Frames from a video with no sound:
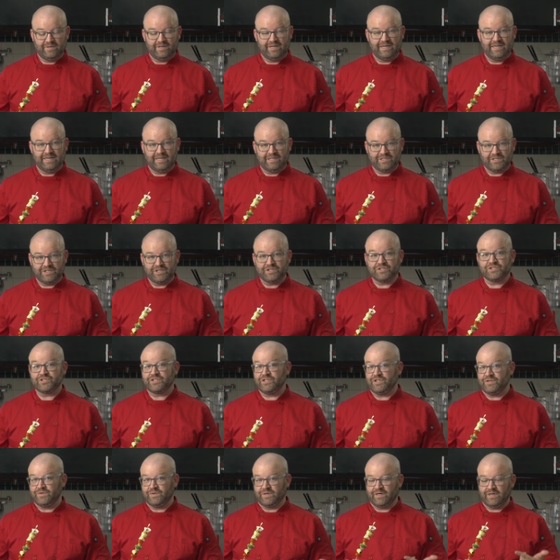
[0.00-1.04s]
it is a
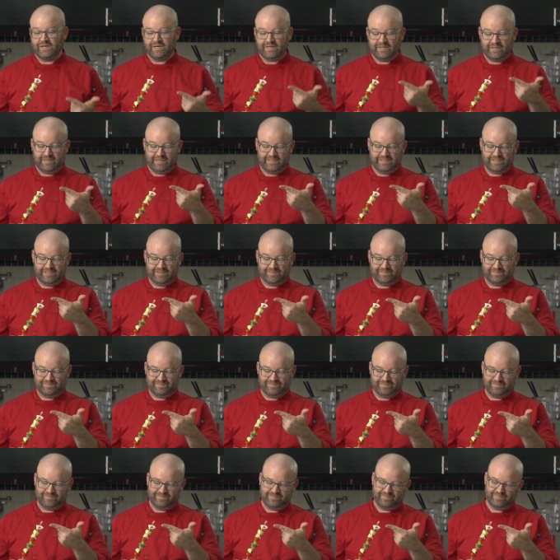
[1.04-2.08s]
skewer. It
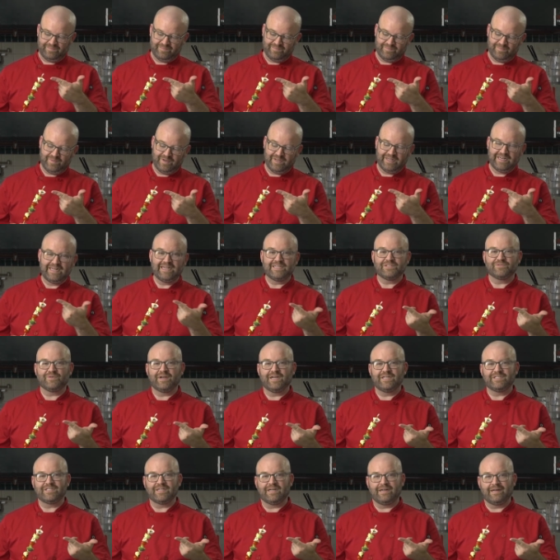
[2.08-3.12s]
has
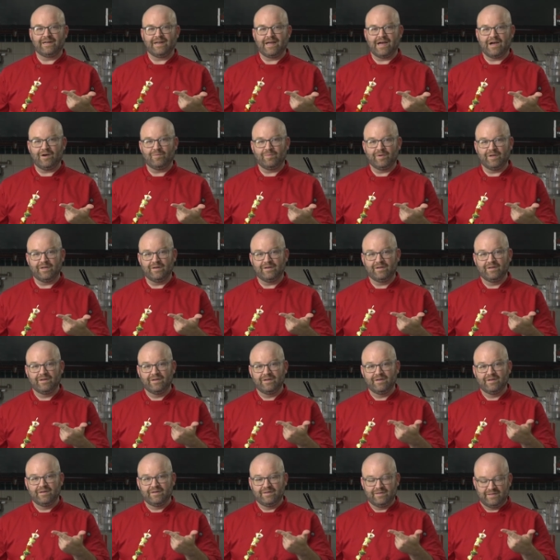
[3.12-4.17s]
ranch on it now, but it's
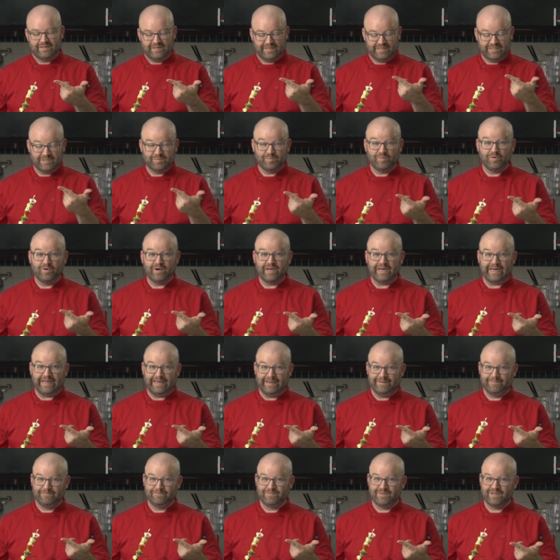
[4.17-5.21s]
pointy.
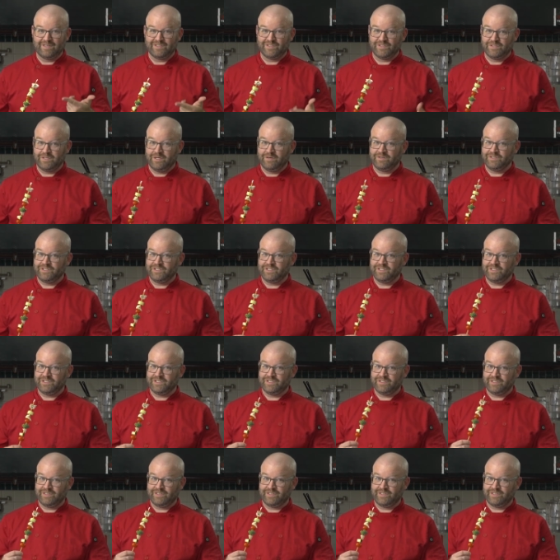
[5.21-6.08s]
So don't just,